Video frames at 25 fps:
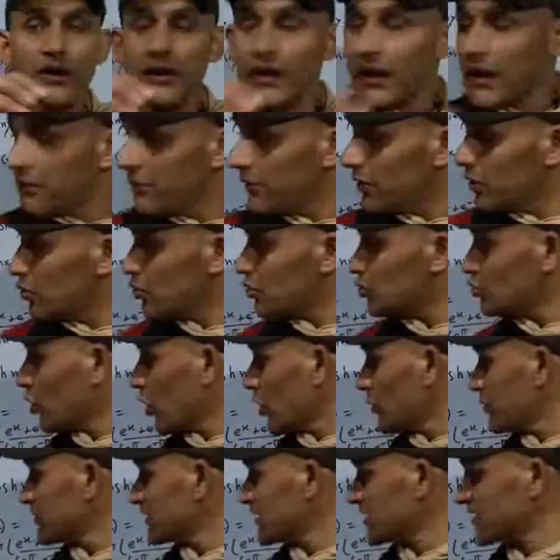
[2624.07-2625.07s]
able to
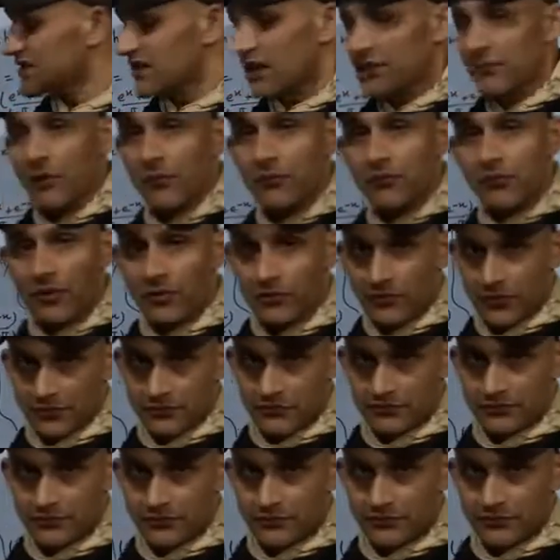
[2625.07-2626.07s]
solve such type of problem.